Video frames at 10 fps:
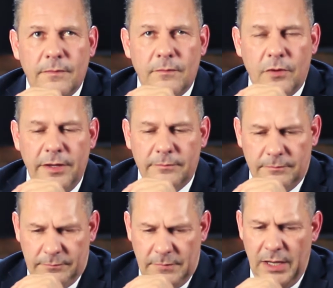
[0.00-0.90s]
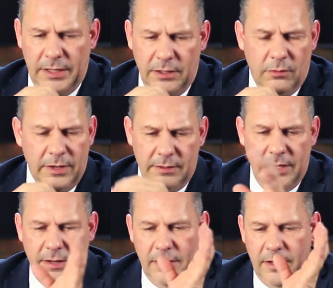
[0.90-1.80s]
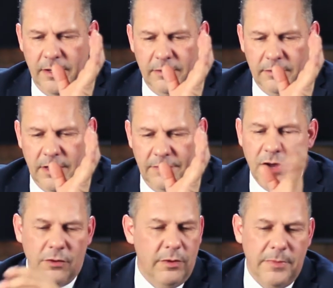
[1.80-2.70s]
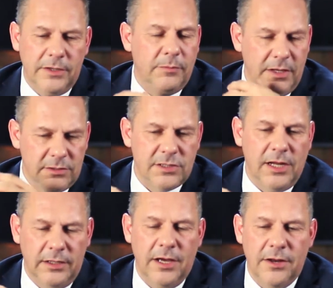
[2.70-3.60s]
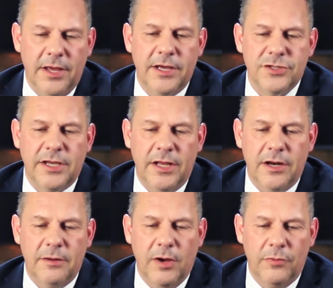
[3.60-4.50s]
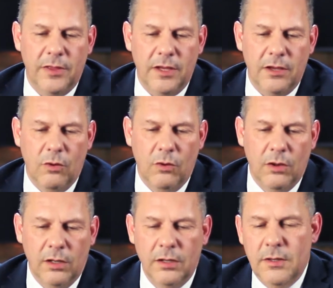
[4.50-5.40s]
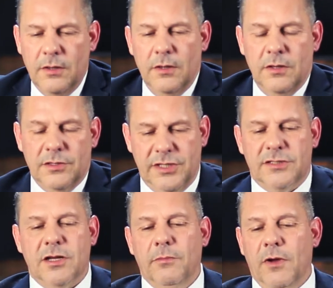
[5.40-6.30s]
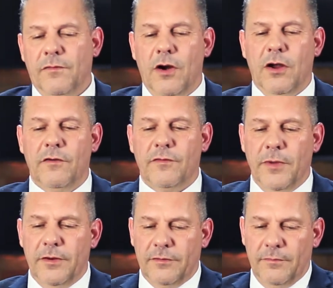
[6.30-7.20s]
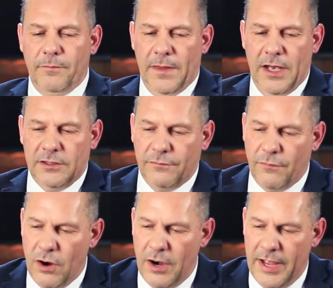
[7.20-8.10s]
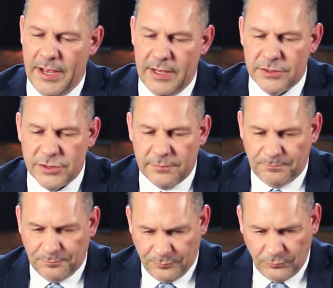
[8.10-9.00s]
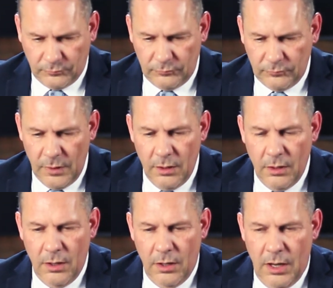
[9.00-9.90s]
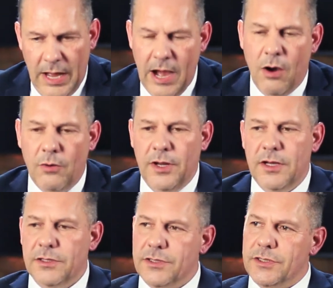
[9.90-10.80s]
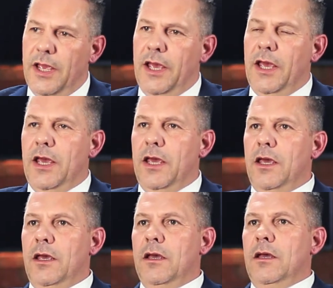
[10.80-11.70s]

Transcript: right? You know what? I've got to admit to being slightly uneducated about the whole system of our government as far as how does a